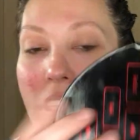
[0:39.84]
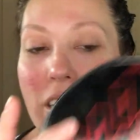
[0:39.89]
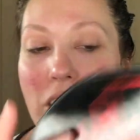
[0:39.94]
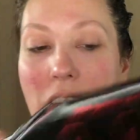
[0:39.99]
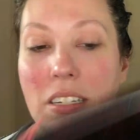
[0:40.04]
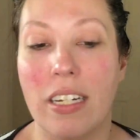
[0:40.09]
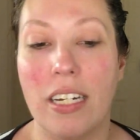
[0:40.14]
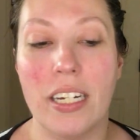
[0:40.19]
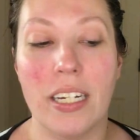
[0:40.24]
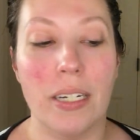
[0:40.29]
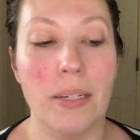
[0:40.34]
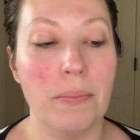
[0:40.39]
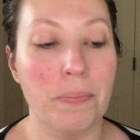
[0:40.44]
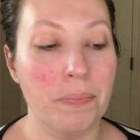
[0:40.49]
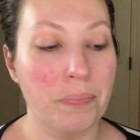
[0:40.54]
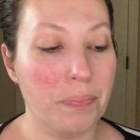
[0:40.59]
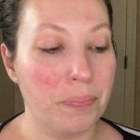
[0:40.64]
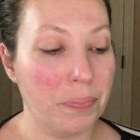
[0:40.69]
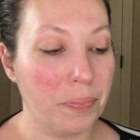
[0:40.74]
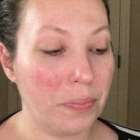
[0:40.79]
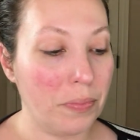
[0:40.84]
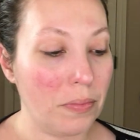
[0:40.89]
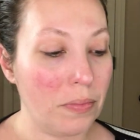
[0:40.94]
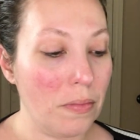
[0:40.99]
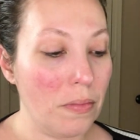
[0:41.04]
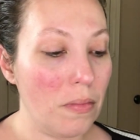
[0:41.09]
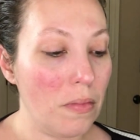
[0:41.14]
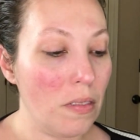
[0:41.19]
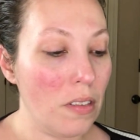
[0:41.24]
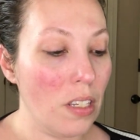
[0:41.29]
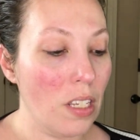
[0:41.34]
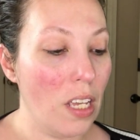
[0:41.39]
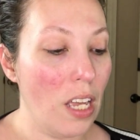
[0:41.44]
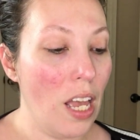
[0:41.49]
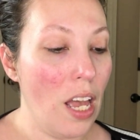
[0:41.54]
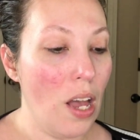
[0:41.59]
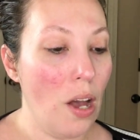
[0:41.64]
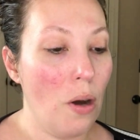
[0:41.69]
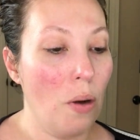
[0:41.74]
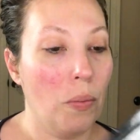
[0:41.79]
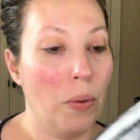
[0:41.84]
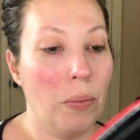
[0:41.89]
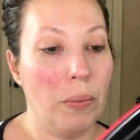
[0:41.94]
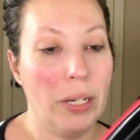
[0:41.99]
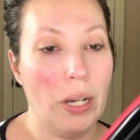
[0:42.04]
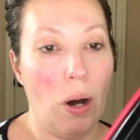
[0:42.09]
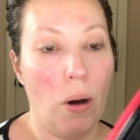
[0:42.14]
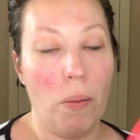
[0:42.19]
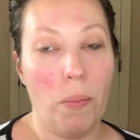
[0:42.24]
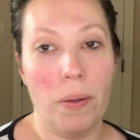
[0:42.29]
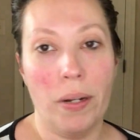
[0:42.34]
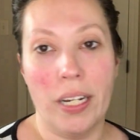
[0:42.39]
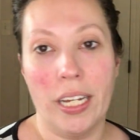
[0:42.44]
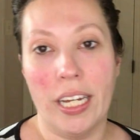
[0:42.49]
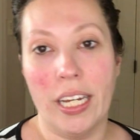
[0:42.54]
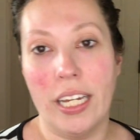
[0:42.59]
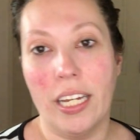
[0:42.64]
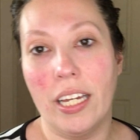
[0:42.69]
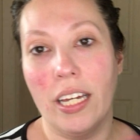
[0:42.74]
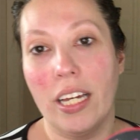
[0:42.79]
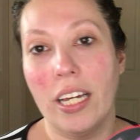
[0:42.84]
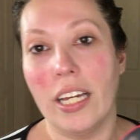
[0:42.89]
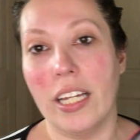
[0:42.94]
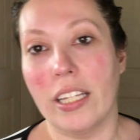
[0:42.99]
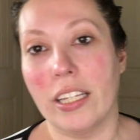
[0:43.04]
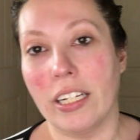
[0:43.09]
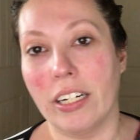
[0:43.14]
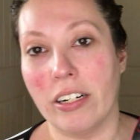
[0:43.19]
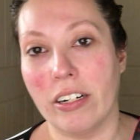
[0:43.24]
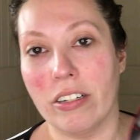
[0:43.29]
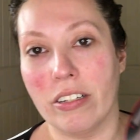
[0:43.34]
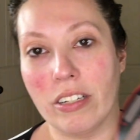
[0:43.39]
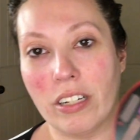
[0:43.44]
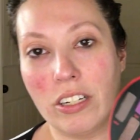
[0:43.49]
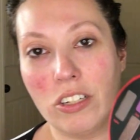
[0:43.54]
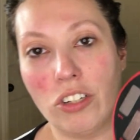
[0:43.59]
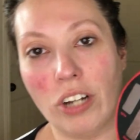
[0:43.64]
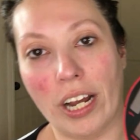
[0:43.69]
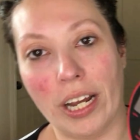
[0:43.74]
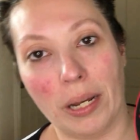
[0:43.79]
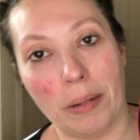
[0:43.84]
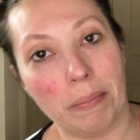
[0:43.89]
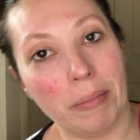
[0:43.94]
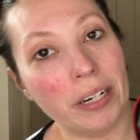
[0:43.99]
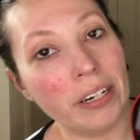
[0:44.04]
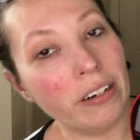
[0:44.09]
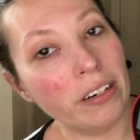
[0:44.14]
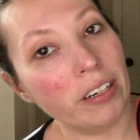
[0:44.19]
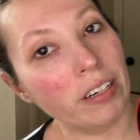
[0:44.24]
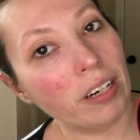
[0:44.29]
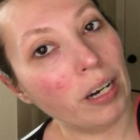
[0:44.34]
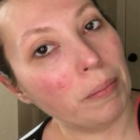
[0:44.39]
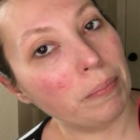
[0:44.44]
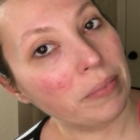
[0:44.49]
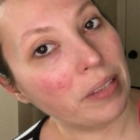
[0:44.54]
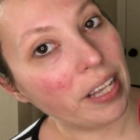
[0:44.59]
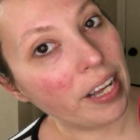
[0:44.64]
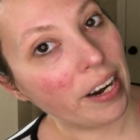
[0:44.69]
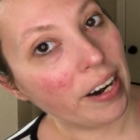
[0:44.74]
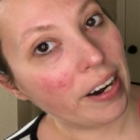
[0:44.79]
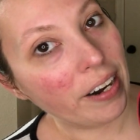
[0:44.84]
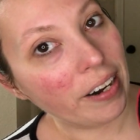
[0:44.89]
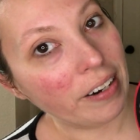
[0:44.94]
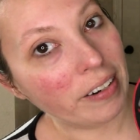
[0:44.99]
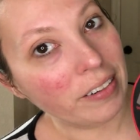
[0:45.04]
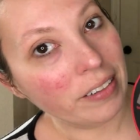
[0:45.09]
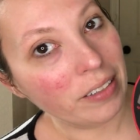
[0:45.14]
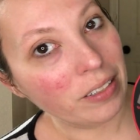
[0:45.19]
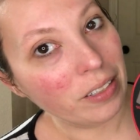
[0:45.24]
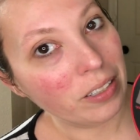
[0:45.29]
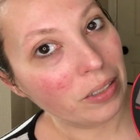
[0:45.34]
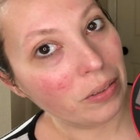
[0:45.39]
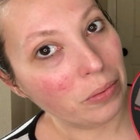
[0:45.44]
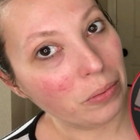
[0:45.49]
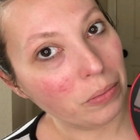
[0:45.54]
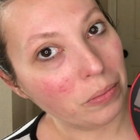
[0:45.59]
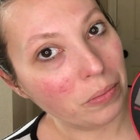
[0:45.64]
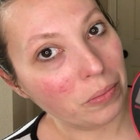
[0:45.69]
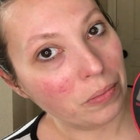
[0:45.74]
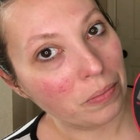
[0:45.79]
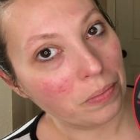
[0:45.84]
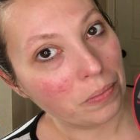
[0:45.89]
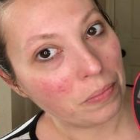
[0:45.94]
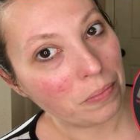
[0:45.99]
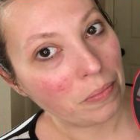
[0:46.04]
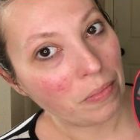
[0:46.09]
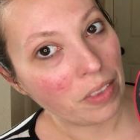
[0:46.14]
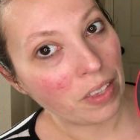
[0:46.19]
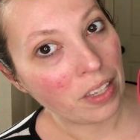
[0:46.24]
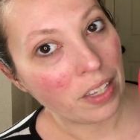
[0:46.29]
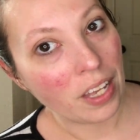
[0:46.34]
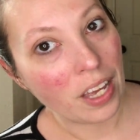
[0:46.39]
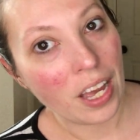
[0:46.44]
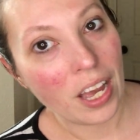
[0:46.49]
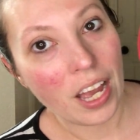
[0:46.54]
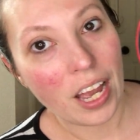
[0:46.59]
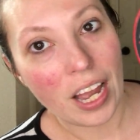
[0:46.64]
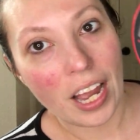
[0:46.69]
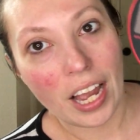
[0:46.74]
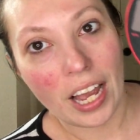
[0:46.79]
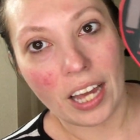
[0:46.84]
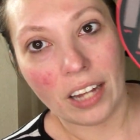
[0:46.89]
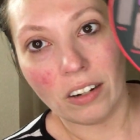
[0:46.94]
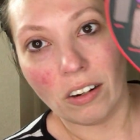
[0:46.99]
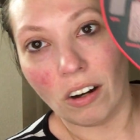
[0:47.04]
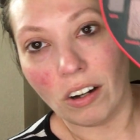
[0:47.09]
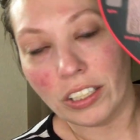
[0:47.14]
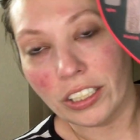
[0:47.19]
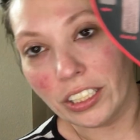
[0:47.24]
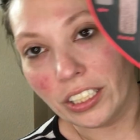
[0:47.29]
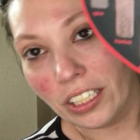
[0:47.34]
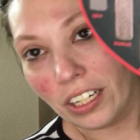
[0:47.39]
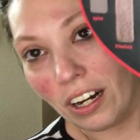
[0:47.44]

listed. When we open it, there's a giant mirror up there and all your